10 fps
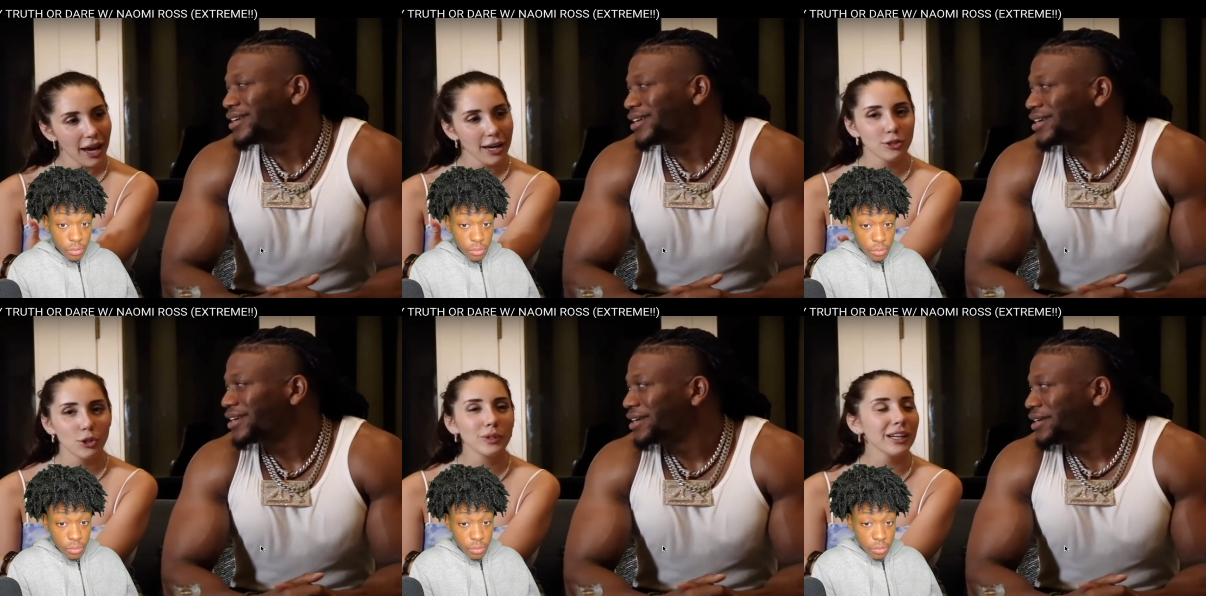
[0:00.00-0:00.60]
Speaker 1: I
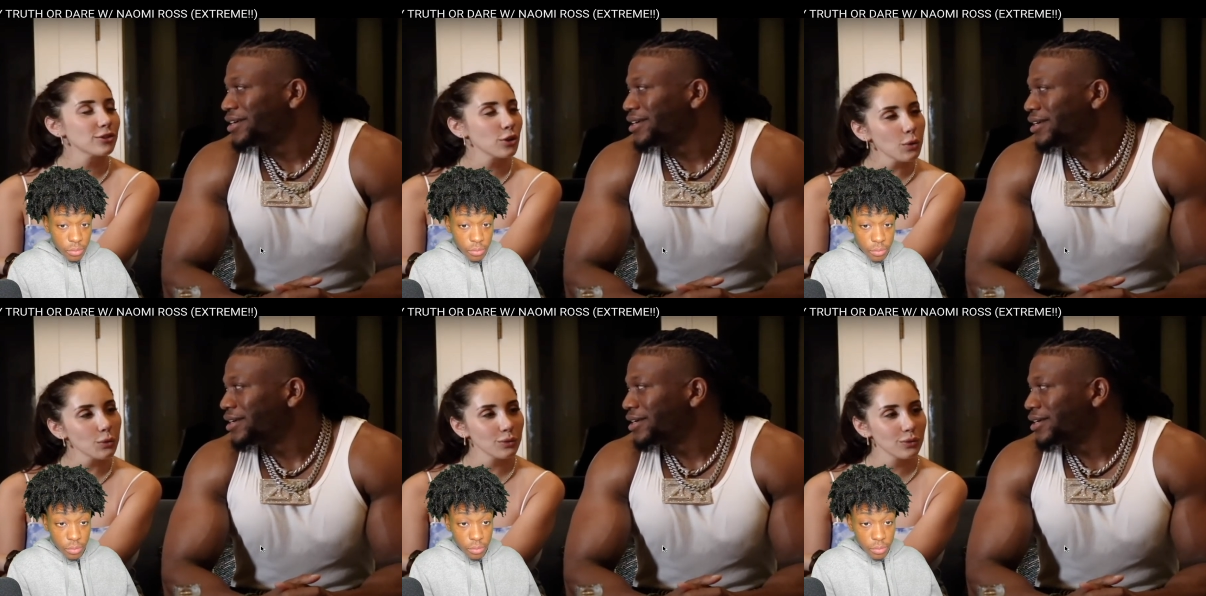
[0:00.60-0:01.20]
do and
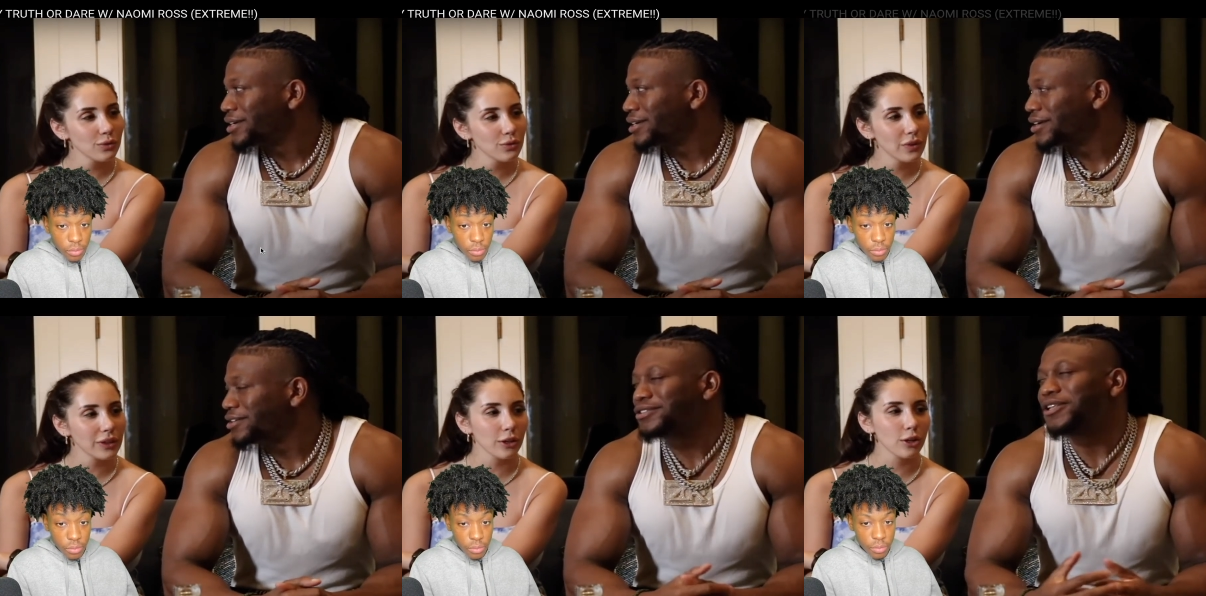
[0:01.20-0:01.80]

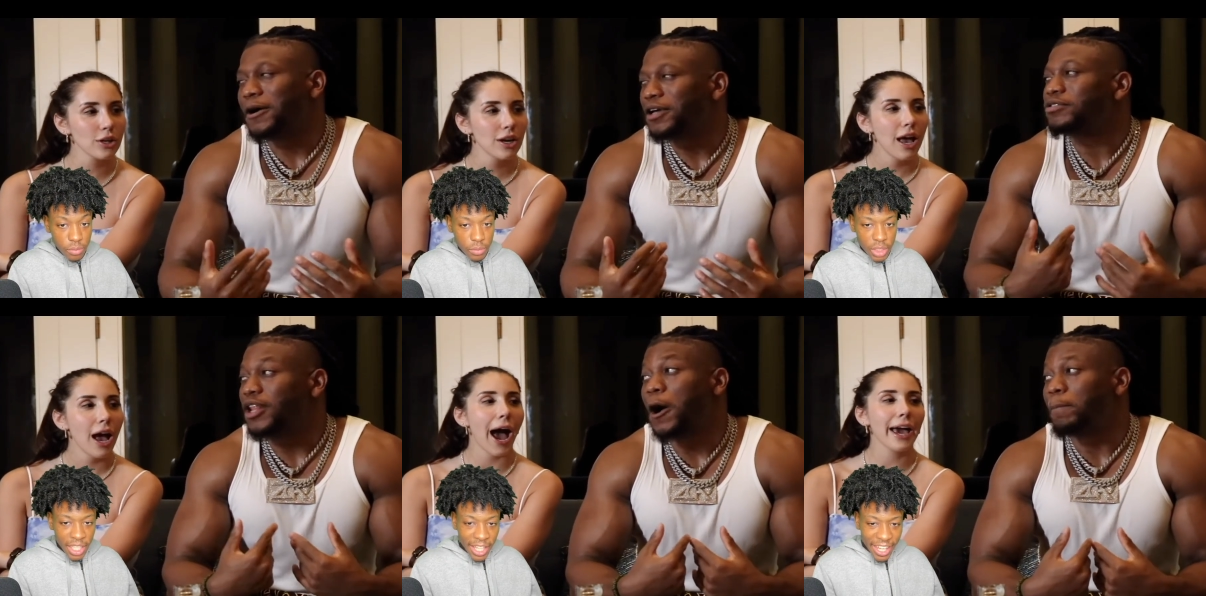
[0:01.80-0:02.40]
I
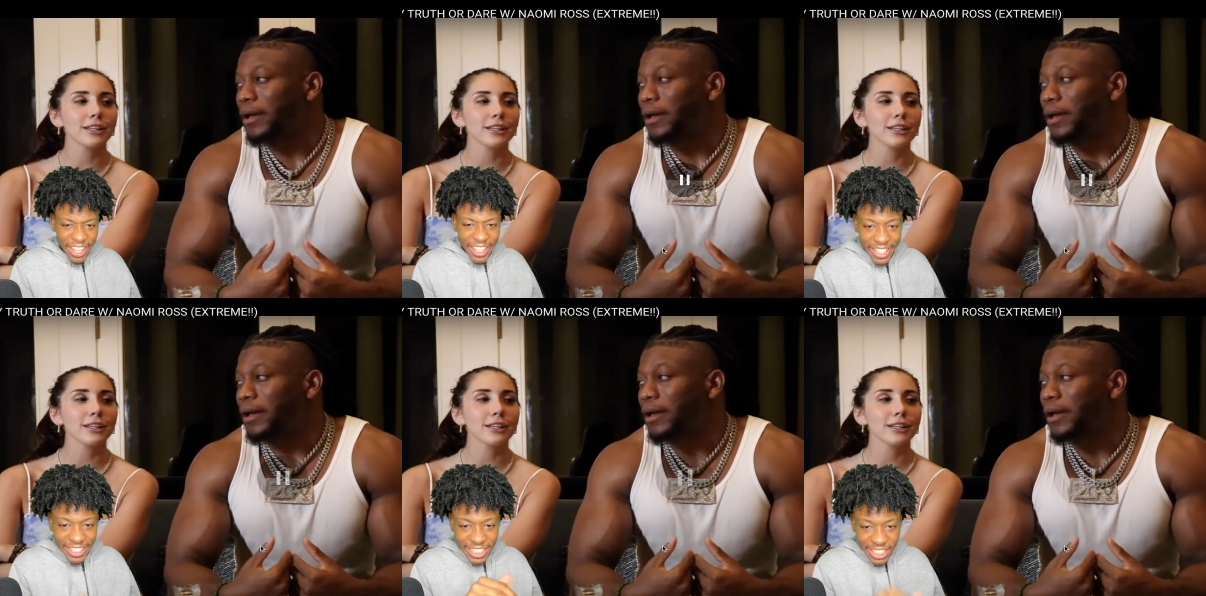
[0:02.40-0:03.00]
don't. You know. Hey,
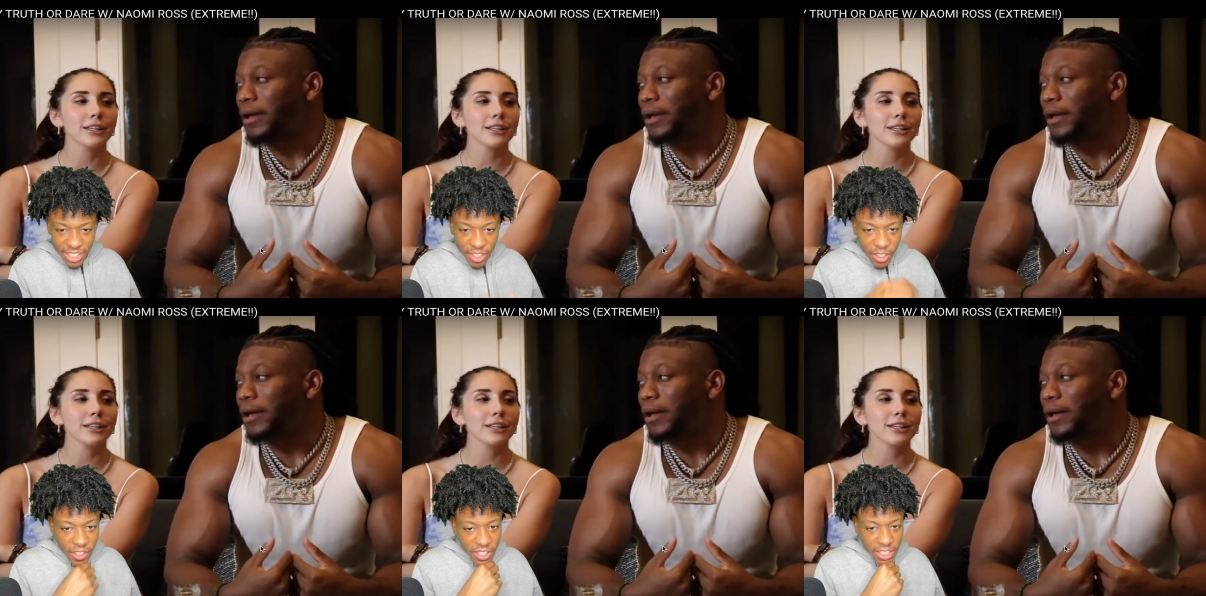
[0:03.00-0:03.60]
that chain
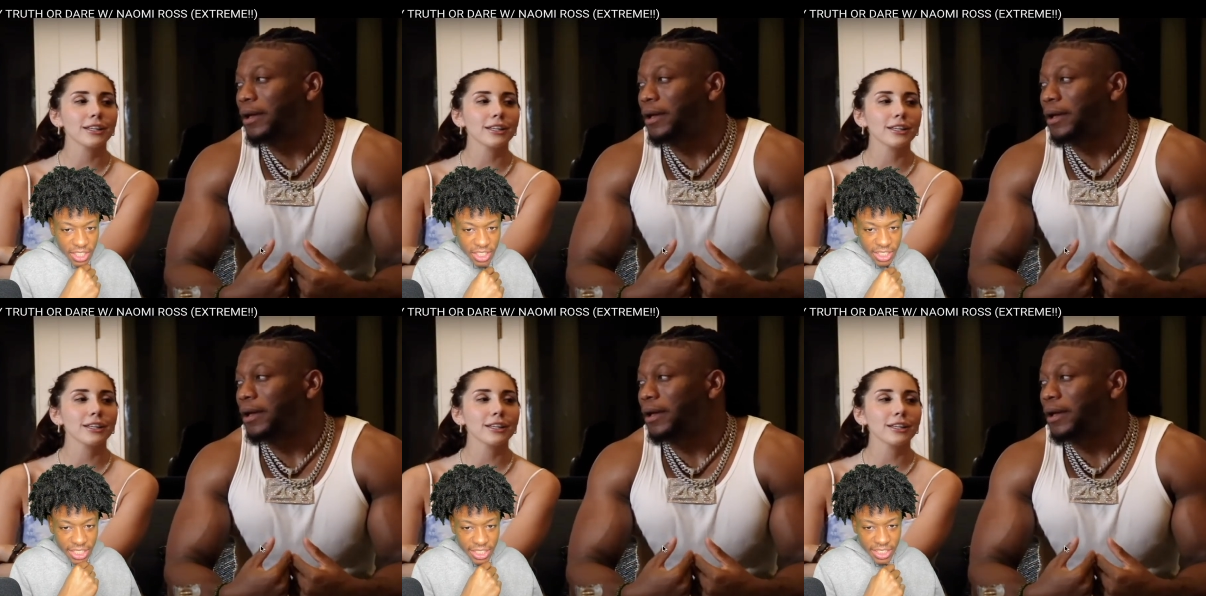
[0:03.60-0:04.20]
hard. That
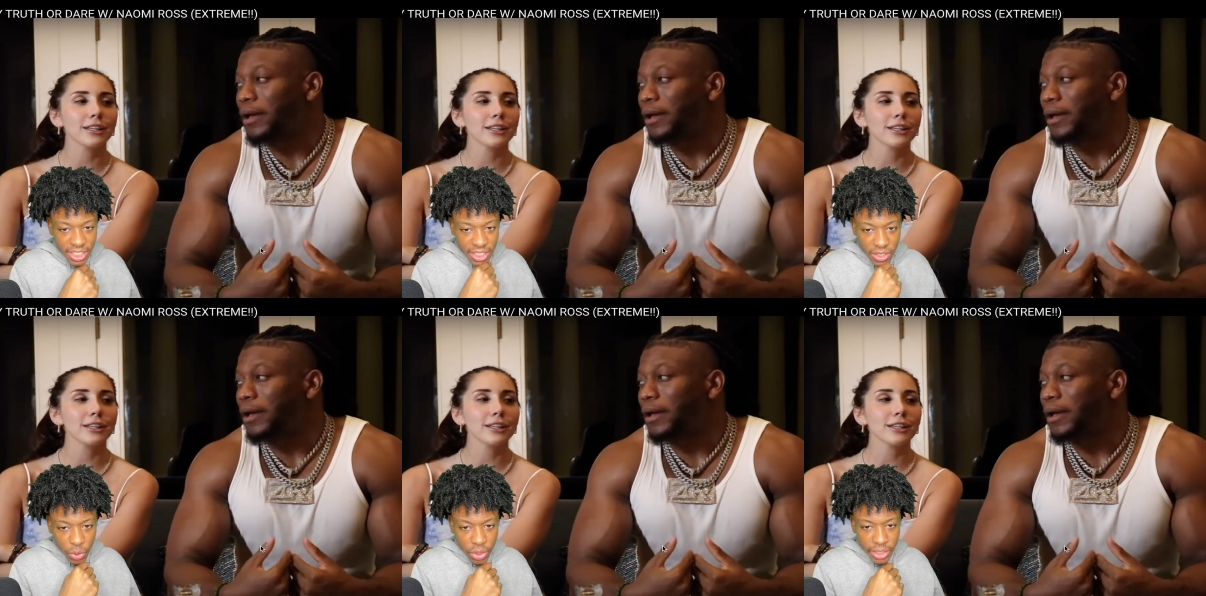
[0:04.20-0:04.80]
says Zias
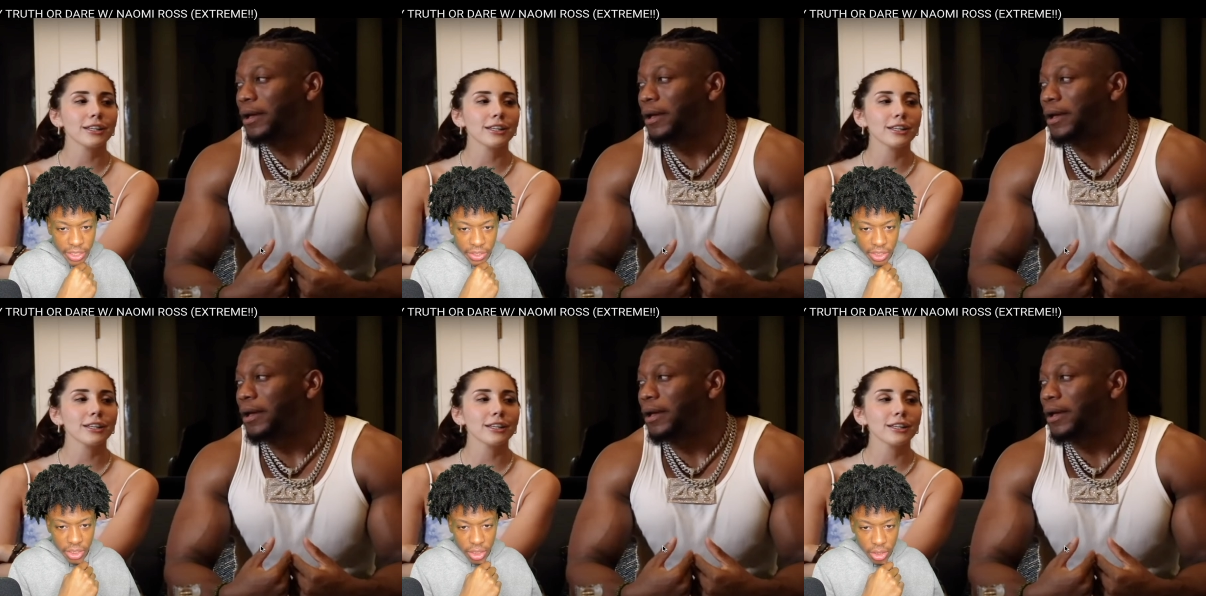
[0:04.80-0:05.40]
or it says
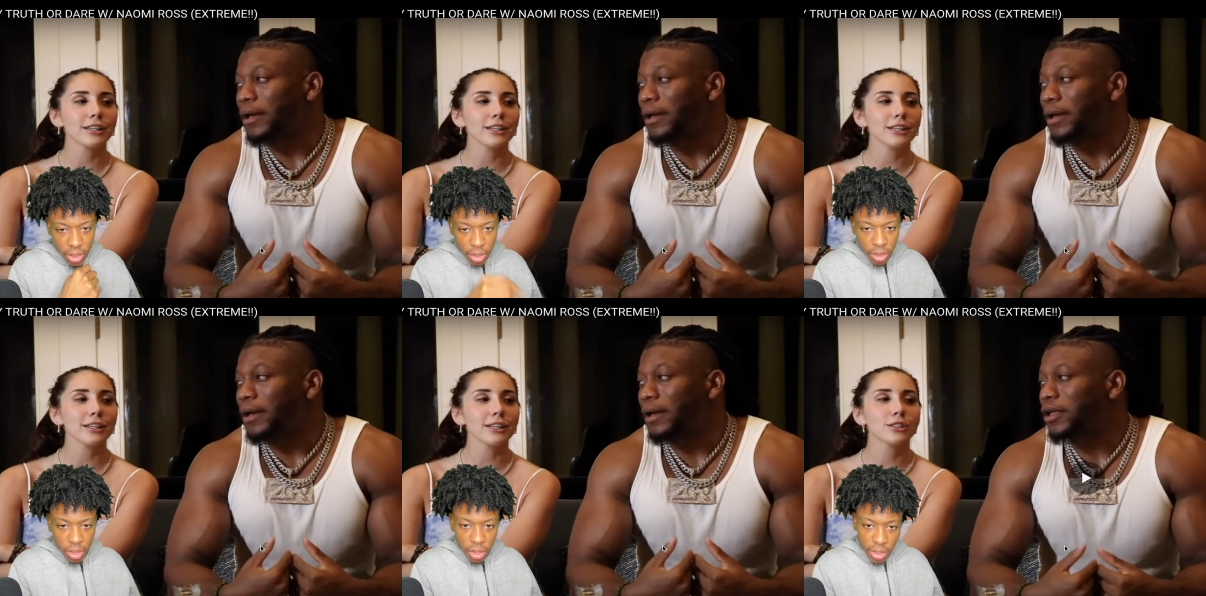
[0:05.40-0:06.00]
Zeke?
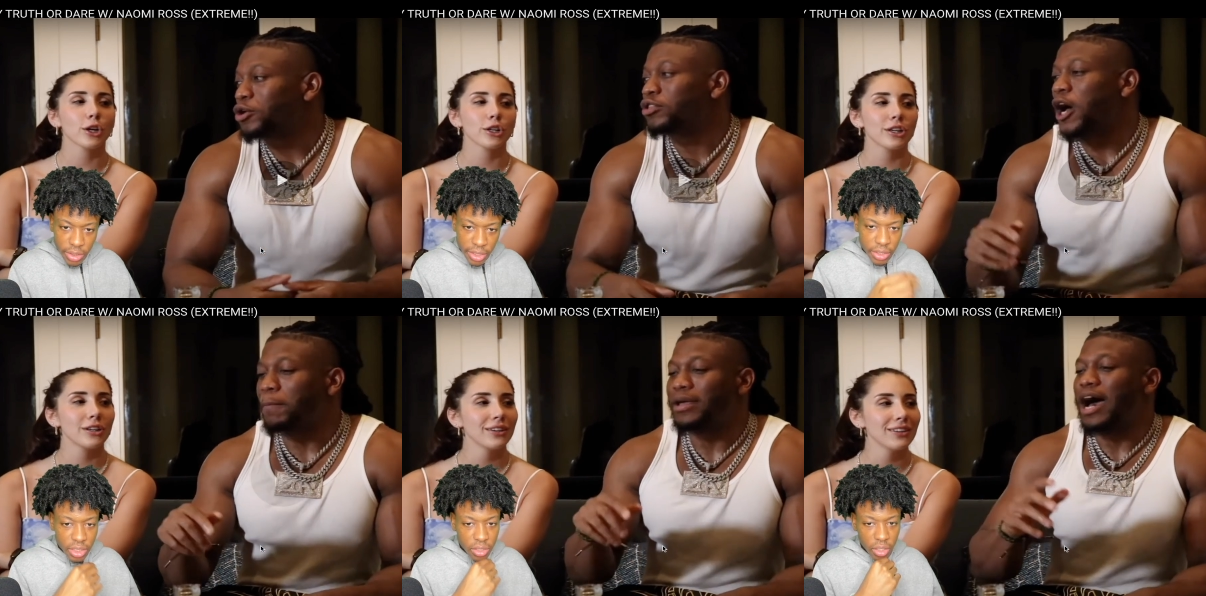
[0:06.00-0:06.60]
It says Z,
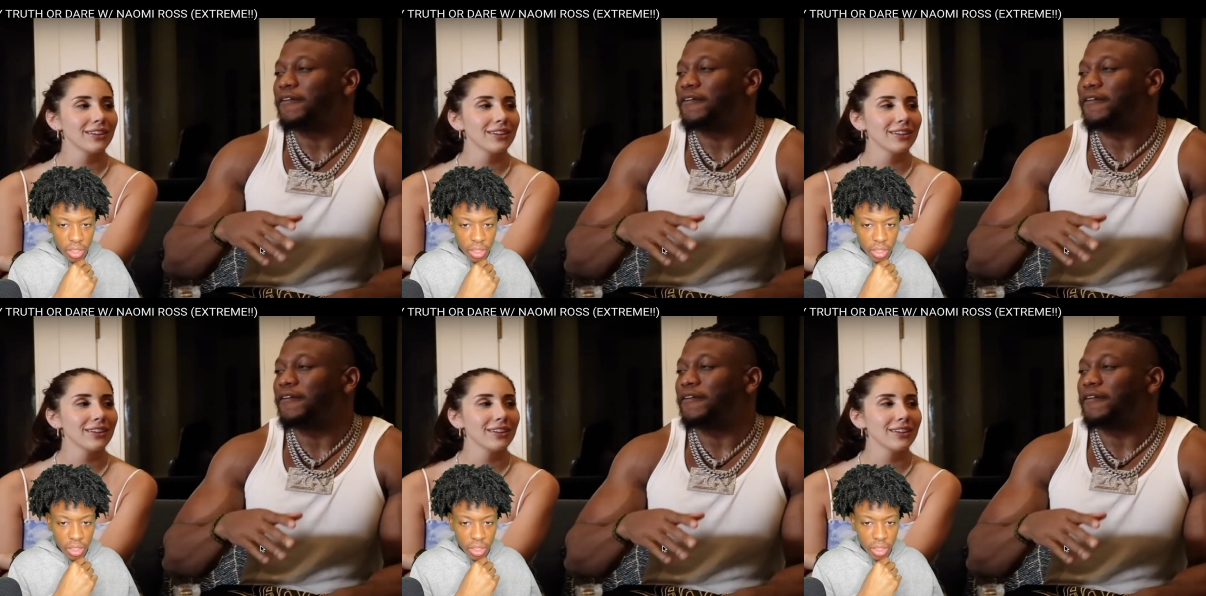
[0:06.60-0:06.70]
right? No, you